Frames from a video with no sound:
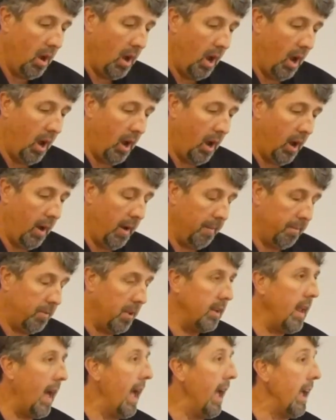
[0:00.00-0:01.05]
uh,
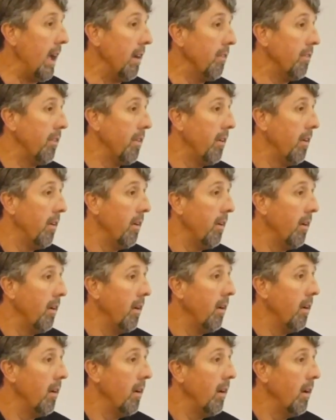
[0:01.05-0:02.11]
to Dave.
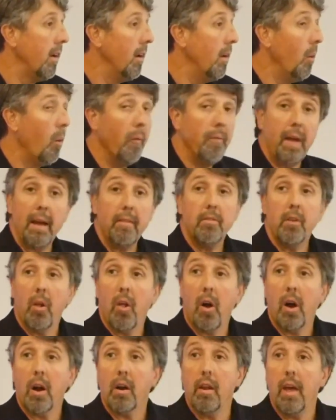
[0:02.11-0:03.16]
Well, Dave's no
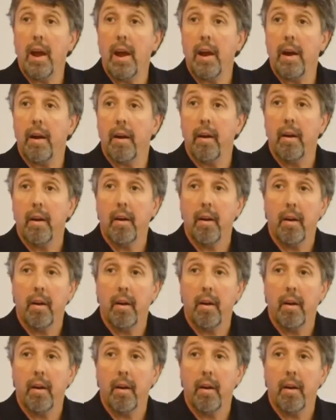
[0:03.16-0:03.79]
longer there.